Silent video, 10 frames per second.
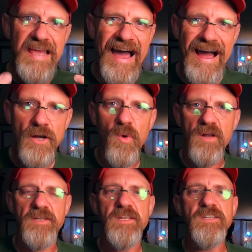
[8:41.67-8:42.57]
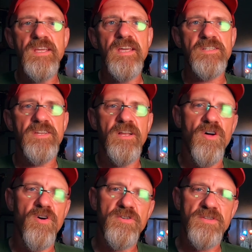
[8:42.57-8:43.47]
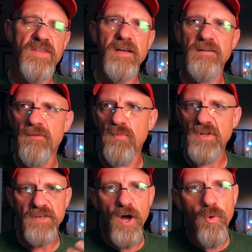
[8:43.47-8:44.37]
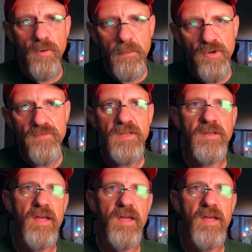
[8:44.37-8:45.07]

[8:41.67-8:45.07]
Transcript: high quality DSLRs that we know are moving.